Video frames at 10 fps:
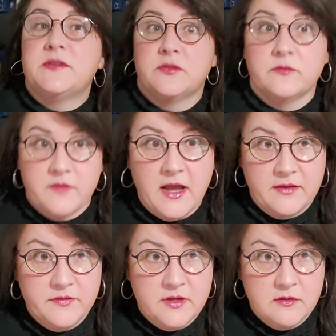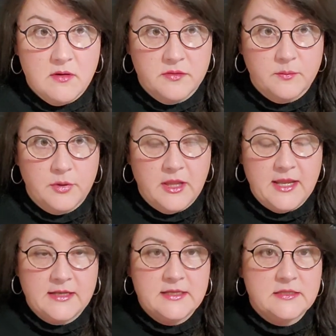survive here on the
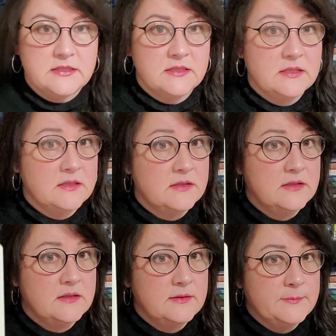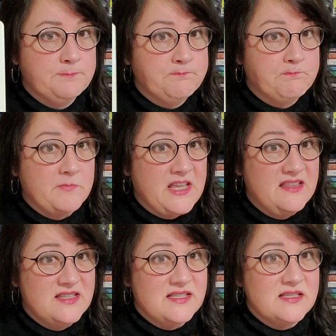planet.
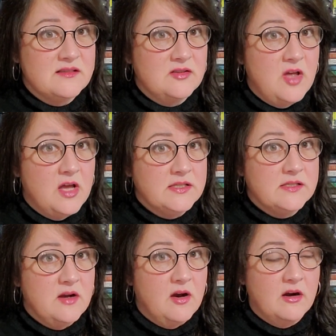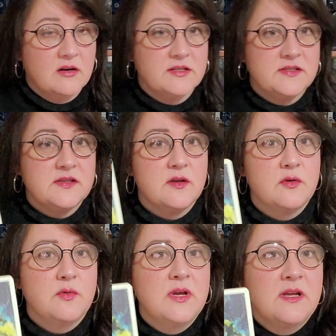And this is a loss card.
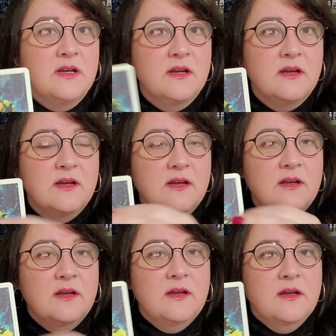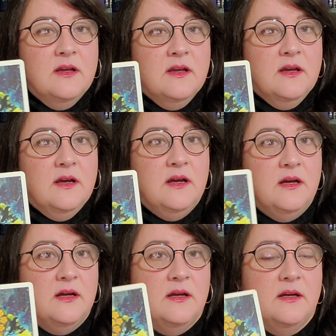So,
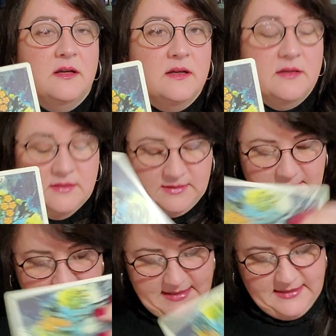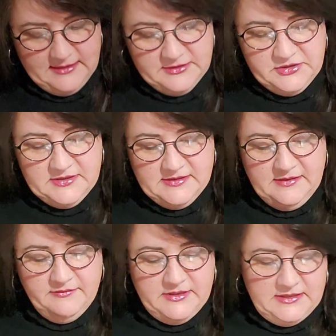yeah, let's just
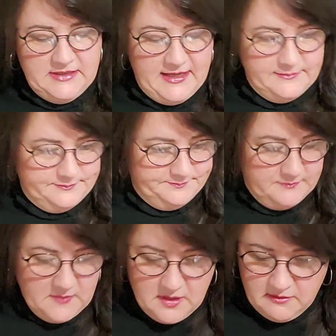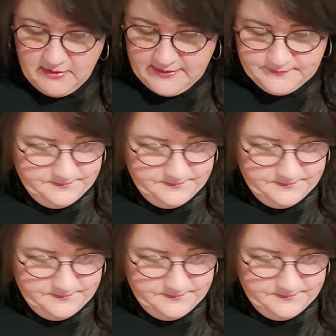leave it at that. All right.